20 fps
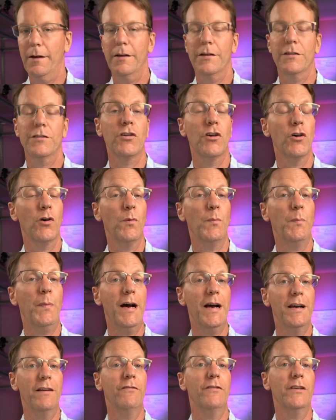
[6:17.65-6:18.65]
So
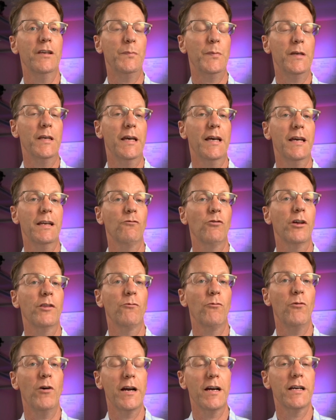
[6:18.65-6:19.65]
PiVPN with
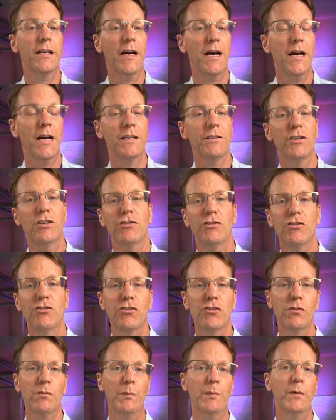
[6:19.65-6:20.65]
WireGuard,
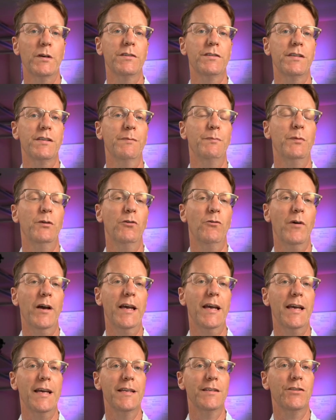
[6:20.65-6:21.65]
super simple
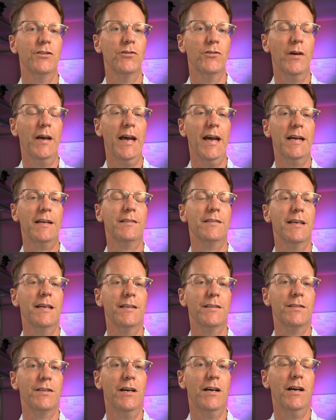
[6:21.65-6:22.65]
way to
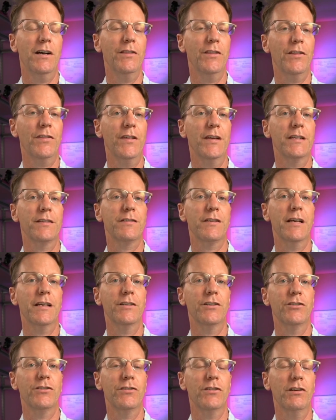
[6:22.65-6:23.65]
access all the things on
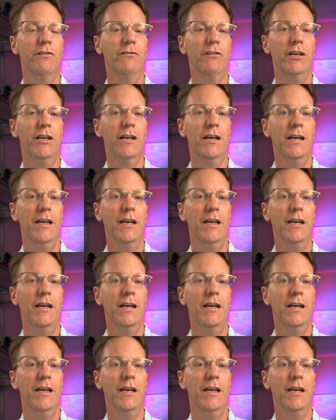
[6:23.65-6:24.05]
your server